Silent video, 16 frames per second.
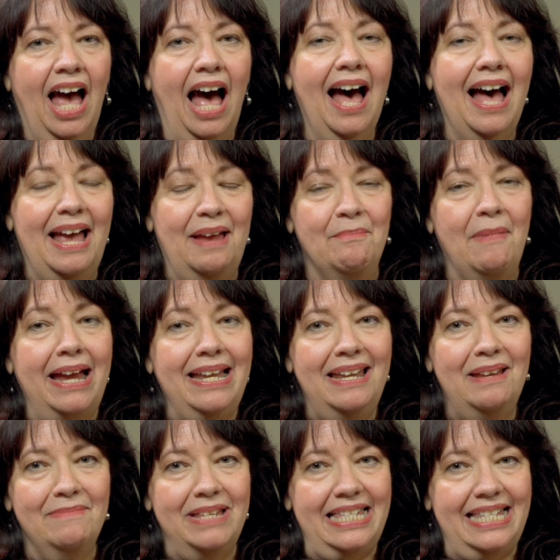Hi, my
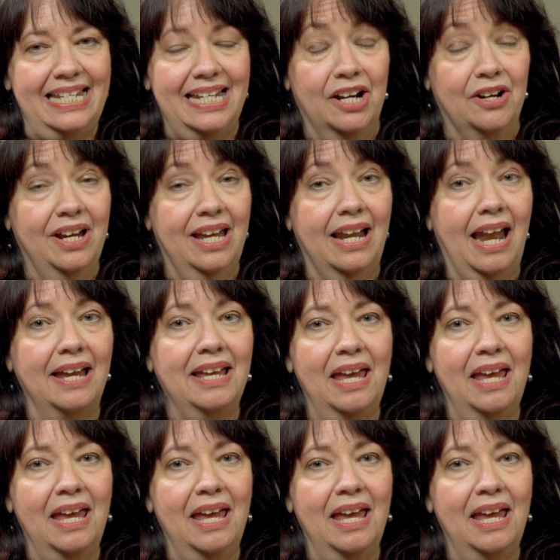name is Teri, and I